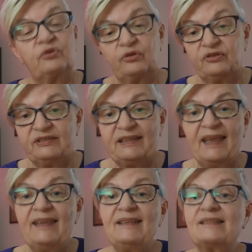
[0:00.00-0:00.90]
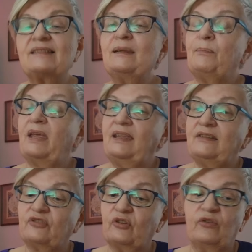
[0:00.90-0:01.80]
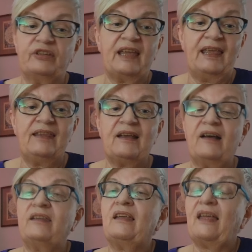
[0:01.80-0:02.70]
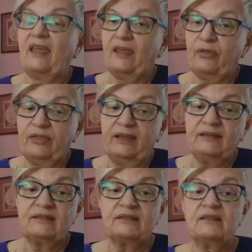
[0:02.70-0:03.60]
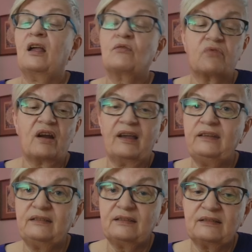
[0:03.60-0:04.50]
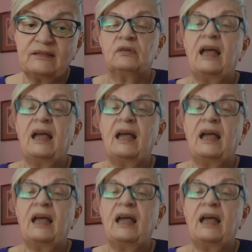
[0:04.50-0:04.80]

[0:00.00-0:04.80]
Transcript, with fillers: today's debates on AI ethics, rights,